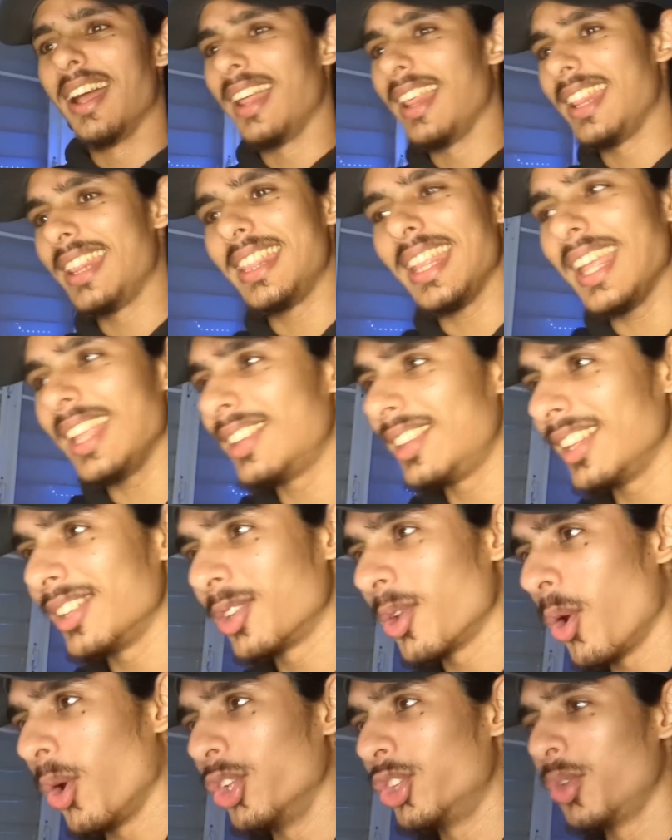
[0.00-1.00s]
this
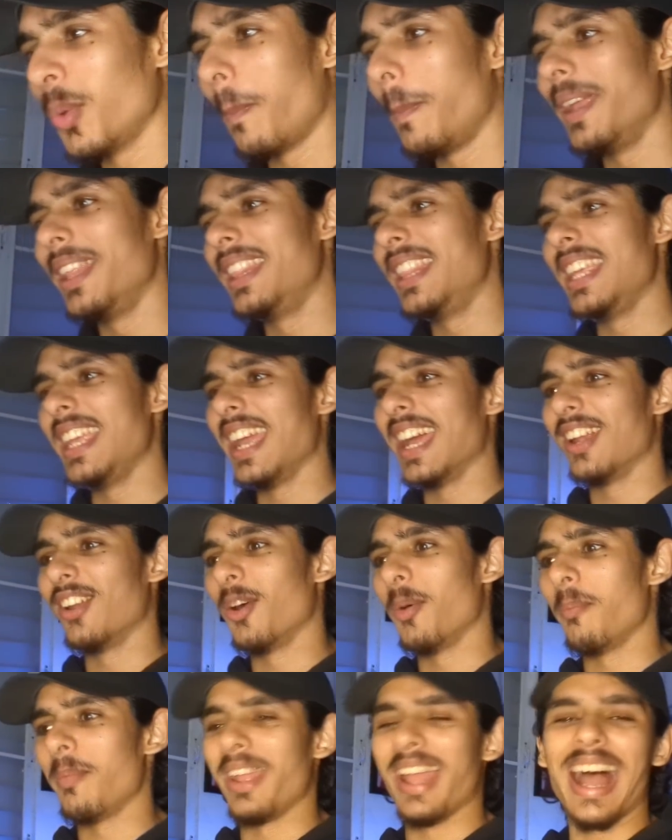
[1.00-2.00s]
is going to be the
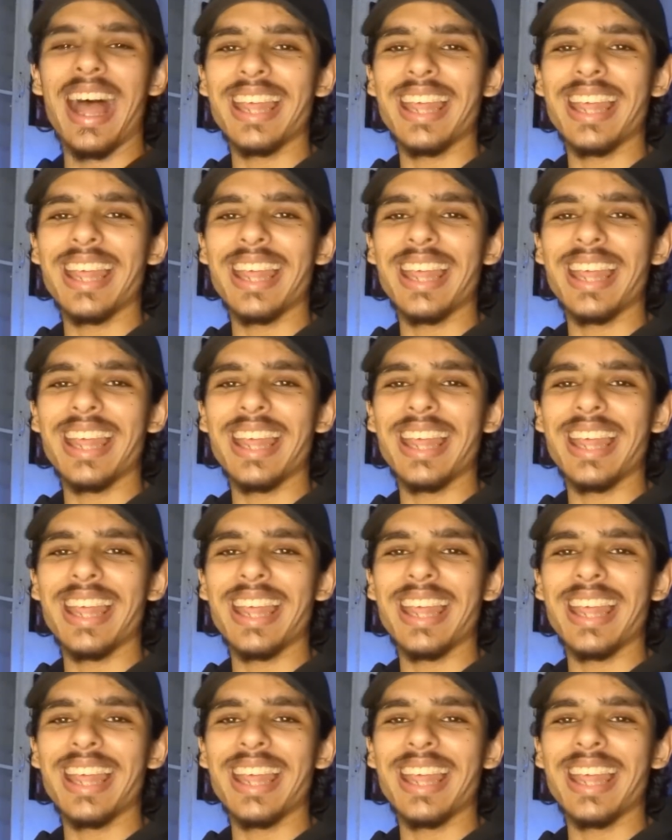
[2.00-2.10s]
end of me.